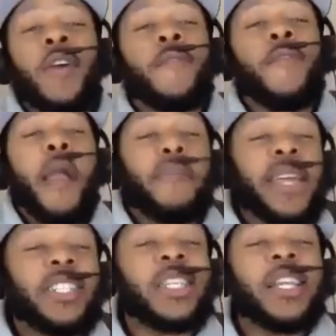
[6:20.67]

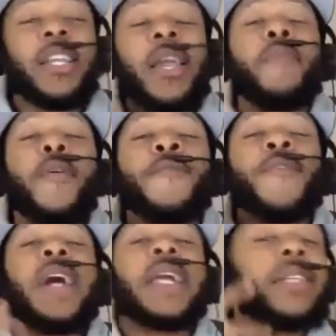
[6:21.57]
verbiage number
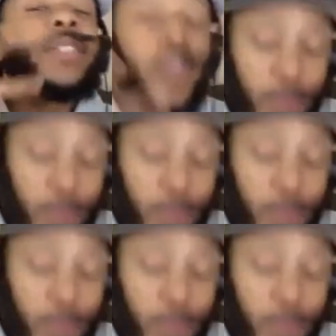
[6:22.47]
fucking 2.